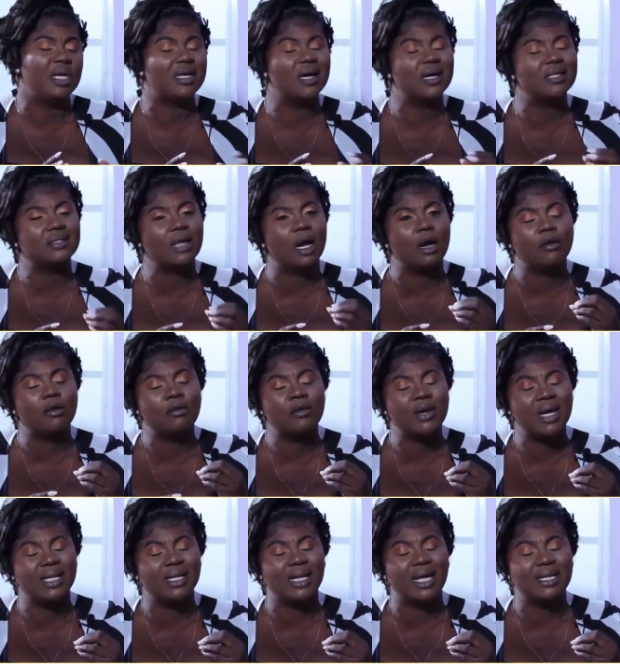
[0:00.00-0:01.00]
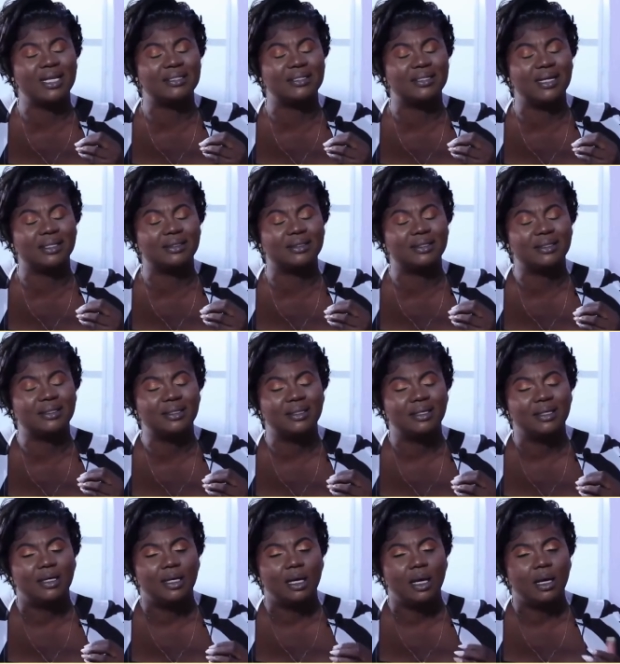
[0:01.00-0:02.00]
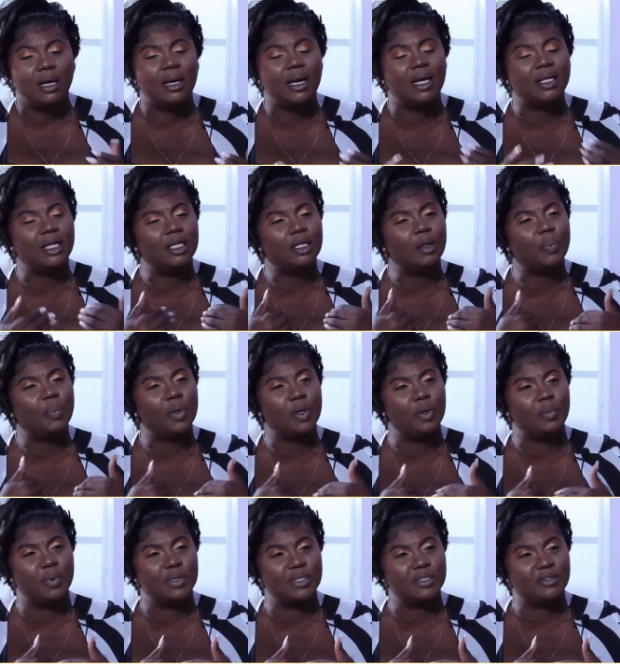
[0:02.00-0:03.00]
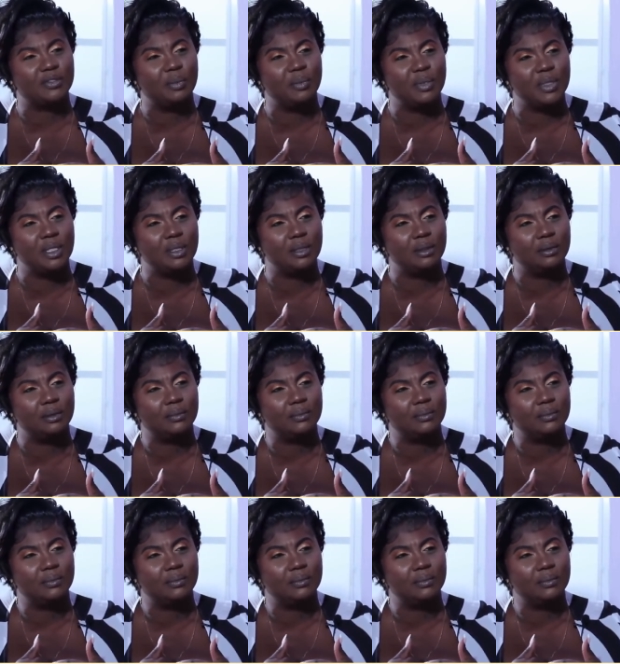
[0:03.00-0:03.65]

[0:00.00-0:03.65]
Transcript: Because I realized that God had a purpose for me.